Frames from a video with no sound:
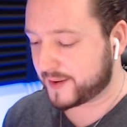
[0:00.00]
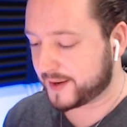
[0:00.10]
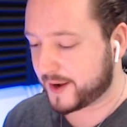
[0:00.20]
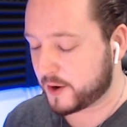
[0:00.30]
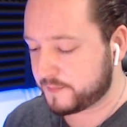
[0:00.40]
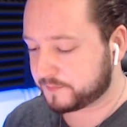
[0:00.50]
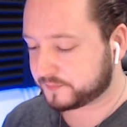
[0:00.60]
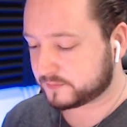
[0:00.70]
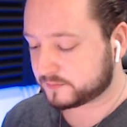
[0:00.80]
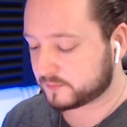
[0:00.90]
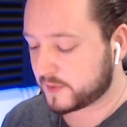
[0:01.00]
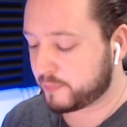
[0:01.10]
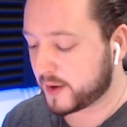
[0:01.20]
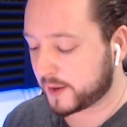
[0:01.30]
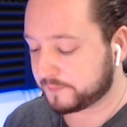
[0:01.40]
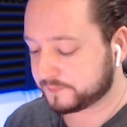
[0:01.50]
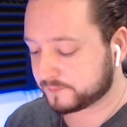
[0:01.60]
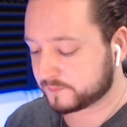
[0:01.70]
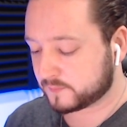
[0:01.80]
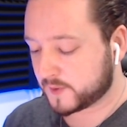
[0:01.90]
right here. But
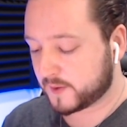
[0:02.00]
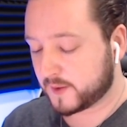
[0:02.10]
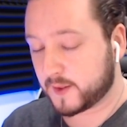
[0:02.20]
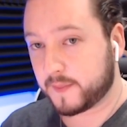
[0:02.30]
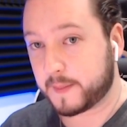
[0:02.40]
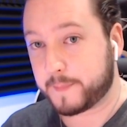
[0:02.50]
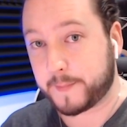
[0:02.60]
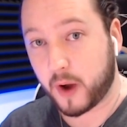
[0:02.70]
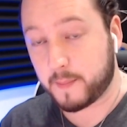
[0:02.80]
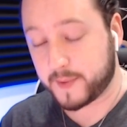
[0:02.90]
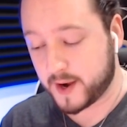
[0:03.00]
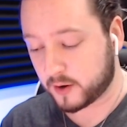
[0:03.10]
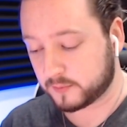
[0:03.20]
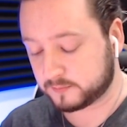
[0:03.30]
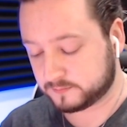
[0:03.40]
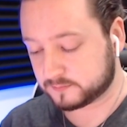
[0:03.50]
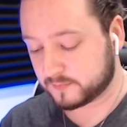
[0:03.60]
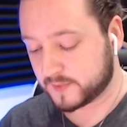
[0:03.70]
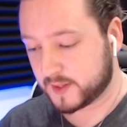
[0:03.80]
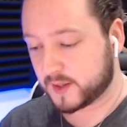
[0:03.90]
the big problem here,
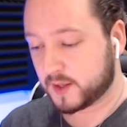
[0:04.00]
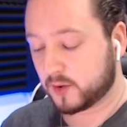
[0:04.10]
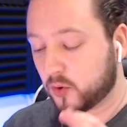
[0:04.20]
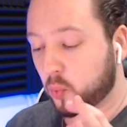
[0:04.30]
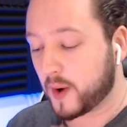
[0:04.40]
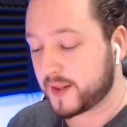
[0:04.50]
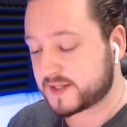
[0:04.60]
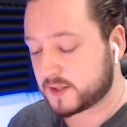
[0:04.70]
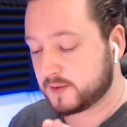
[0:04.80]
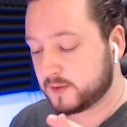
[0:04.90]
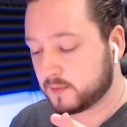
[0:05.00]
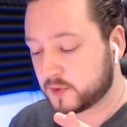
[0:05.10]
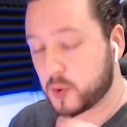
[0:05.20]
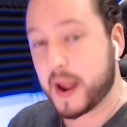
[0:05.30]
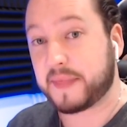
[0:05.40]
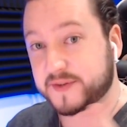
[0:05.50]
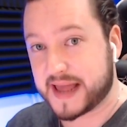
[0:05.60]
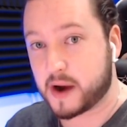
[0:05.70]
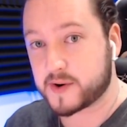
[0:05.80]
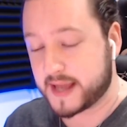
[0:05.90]
once you have their
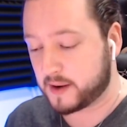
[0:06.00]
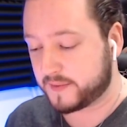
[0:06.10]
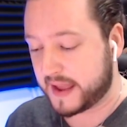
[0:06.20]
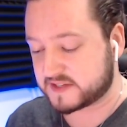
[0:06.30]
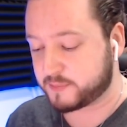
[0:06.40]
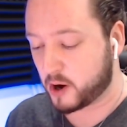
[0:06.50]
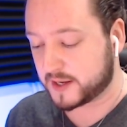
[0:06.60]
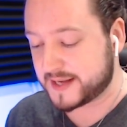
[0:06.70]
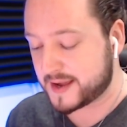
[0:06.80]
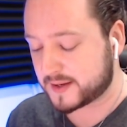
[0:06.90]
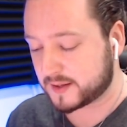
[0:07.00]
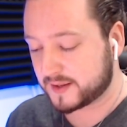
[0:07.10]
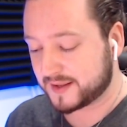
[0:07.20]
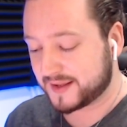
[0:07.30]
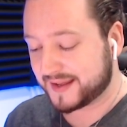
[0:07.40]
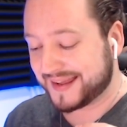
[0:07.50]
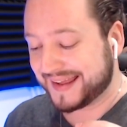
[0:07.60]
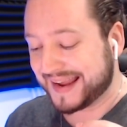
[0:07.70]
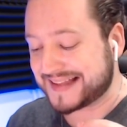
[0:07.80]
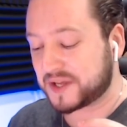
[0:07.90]
tower down and they have a Sparky deck,
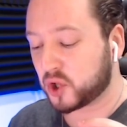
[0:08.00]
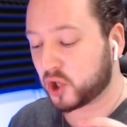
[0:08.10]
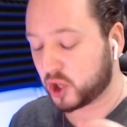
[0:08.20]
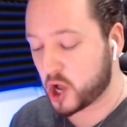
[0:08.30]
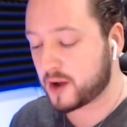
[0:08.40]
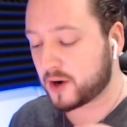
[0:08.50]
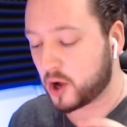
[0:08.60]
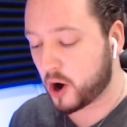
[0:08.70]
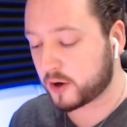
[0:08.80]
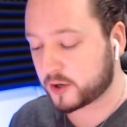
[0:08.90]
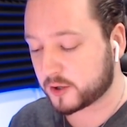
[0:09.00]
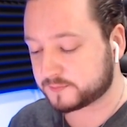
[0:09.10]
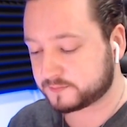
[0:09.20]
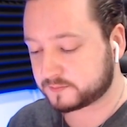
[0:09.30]
it's a lot harder